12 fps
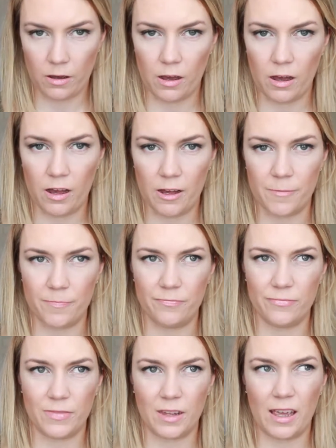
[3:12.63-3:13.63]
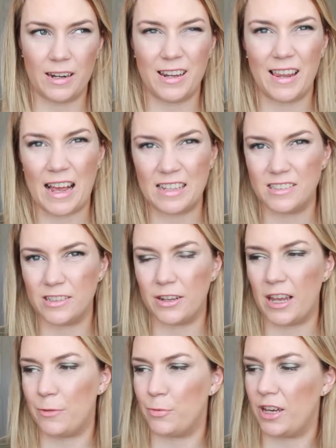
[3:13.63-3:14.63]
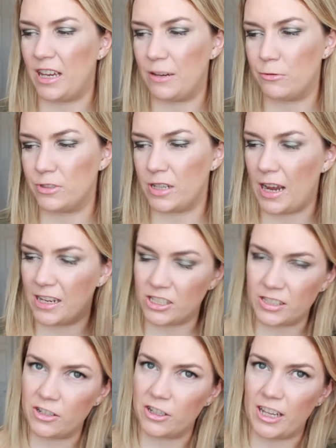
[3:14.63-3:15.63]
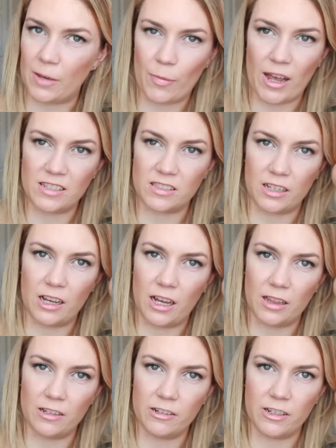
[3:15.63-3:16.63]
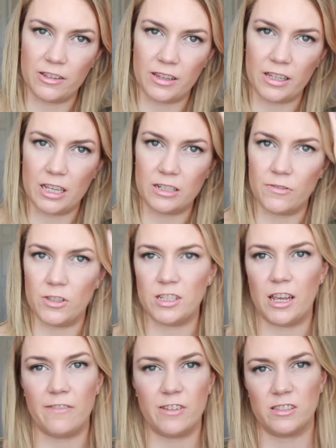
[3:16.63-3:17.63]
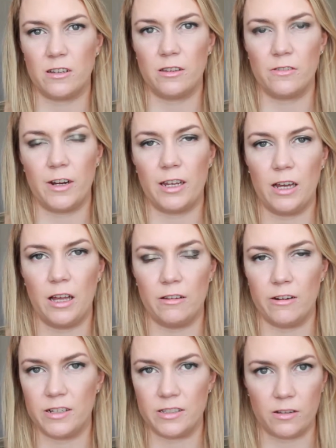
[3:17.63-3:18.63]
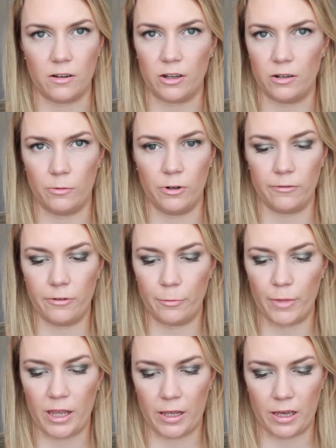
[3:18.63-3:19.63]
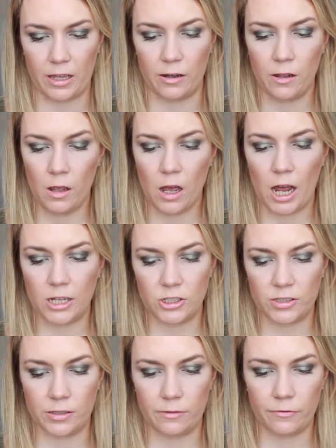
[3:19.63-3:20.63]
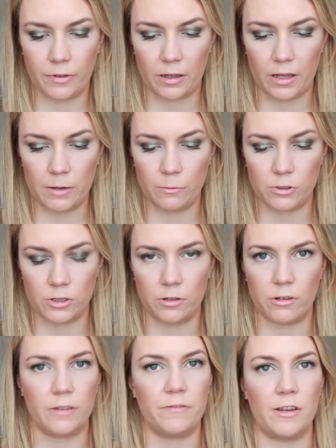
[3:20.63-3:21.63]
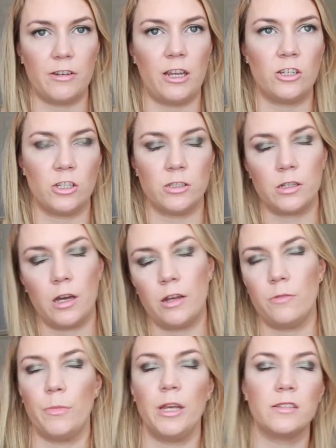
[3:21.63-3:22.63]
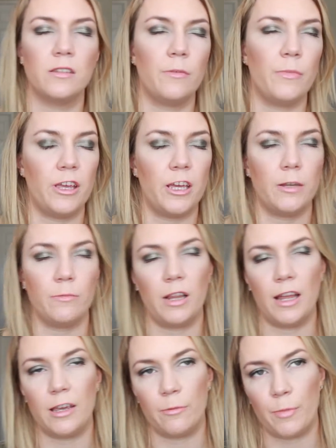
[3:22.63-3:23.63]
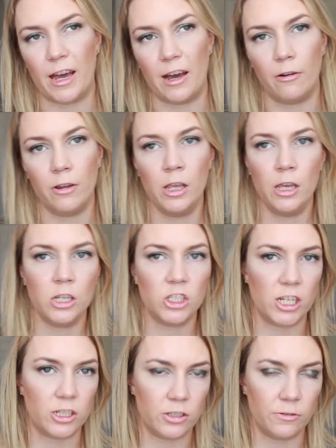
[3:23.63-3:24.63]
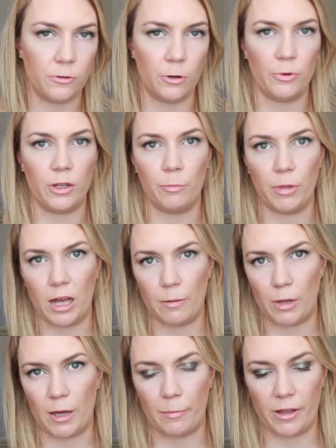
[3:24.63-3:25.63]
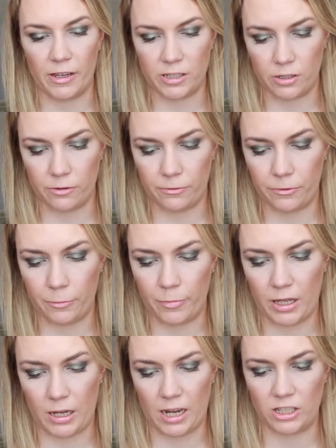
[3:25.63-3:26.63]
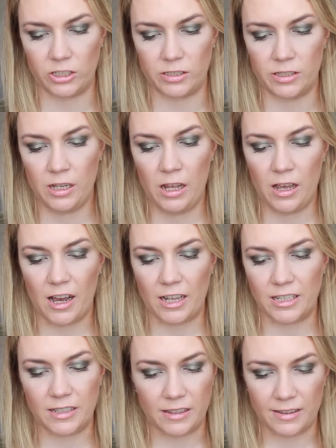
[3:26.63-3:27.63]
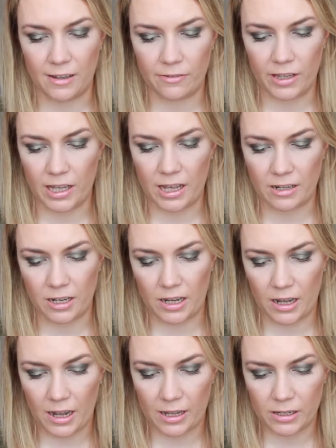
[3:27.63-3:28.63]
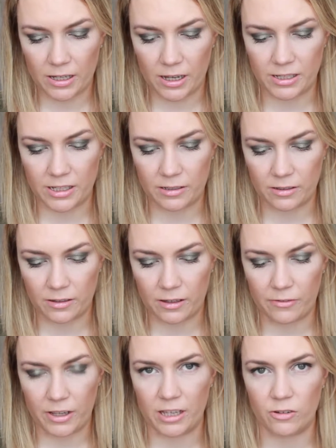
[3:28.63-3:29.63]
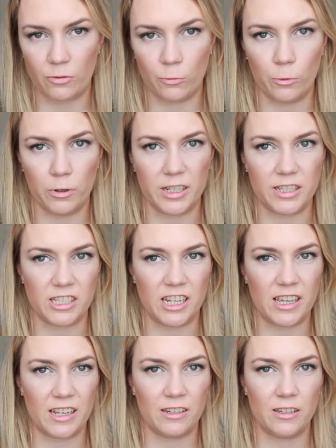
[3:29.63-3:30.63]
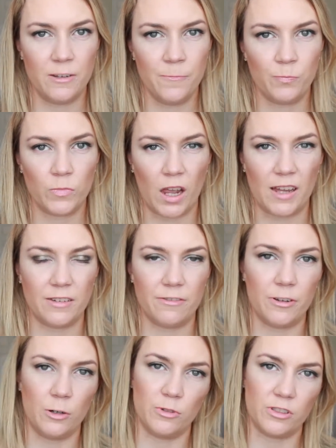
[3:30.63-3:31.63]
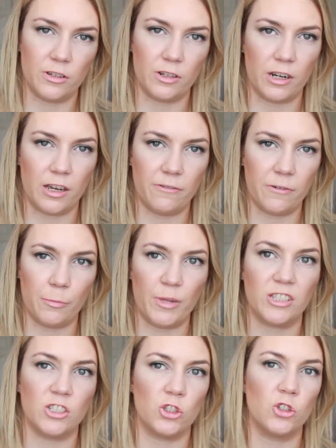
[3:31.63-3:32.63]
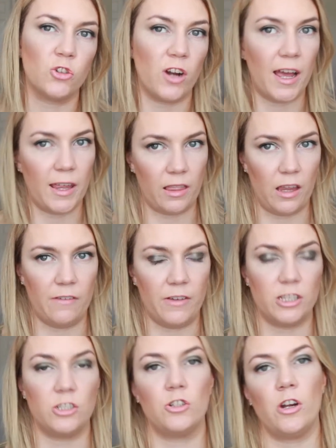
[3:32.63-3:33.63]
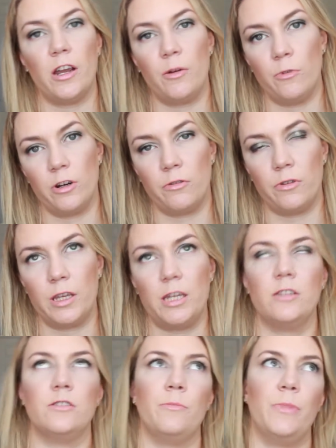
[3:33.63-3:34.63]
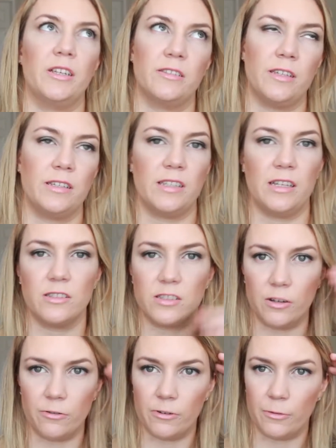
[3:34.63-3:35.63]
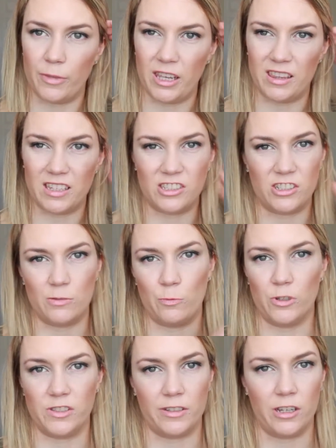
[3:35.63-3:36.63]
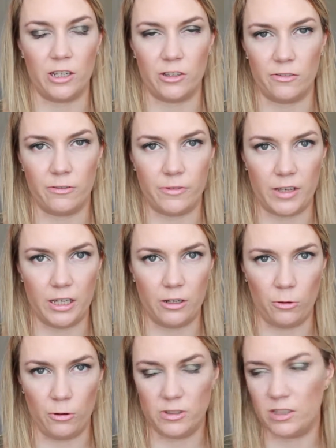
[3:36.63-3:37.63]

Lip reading: And it lasted okay, but I just couldn't get past the color, and at the end of the day, if it's not the right color, it's not going to work for me, and I just didn't feel it was a good enough foundation to kind of mix them in, play about, change the formula, blah, blah, blah. So for me, I didn't love it, and I didn't love it, and what it did, I didn't feel was good enough for me to try and love it, to try and work with it, to mix things in. So for me, this just wasn't a good fit at all.